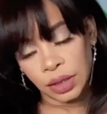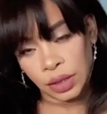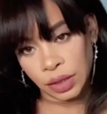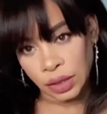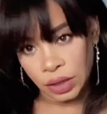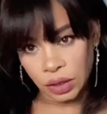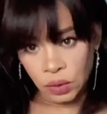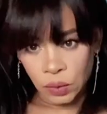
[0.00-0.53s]

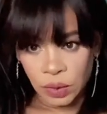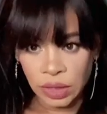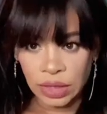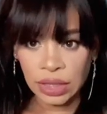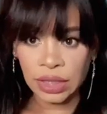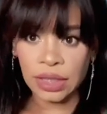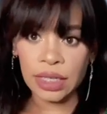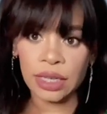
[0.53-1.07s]
So this
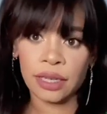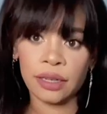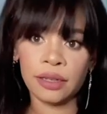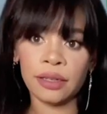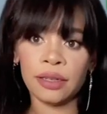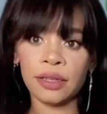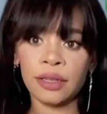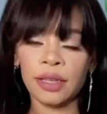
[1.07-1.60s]
is the
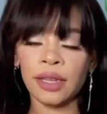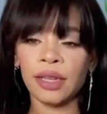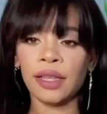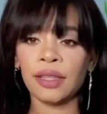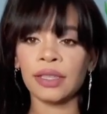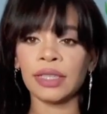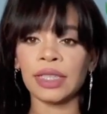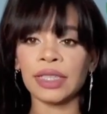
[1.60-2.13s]

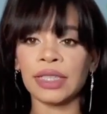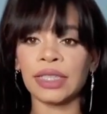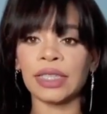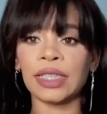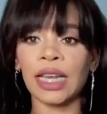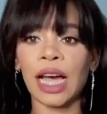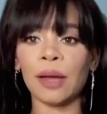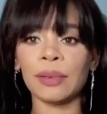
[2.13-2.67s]

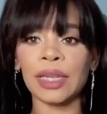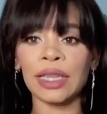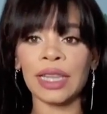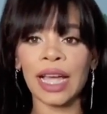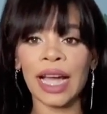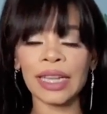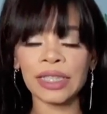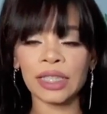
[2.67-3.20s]

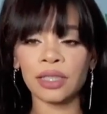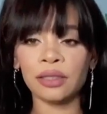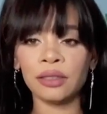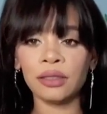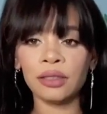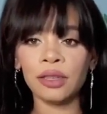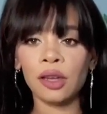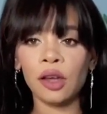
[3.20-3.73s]
last
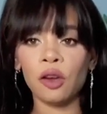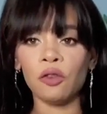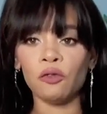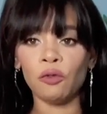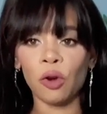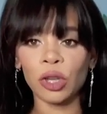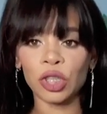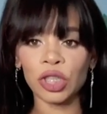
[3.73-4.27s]

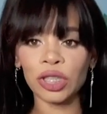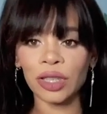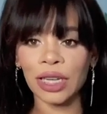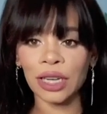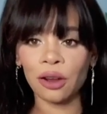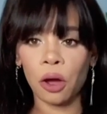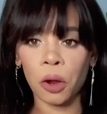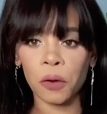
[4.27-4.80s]
raunchy
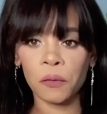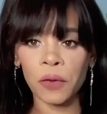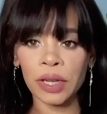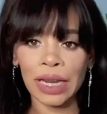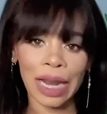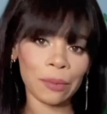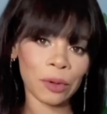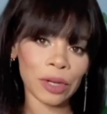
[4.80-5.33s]
looking outfit
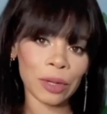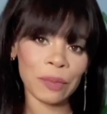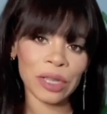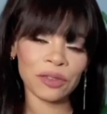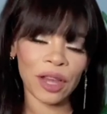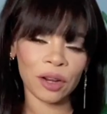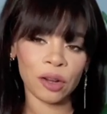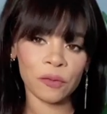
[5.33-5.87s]
that I'm gonna be
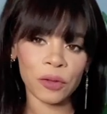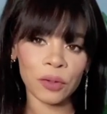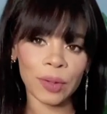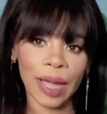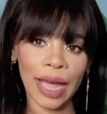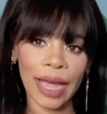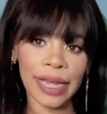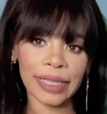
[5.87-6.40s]
trying on for you
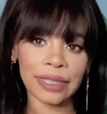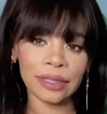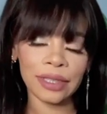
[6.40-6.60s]
guys.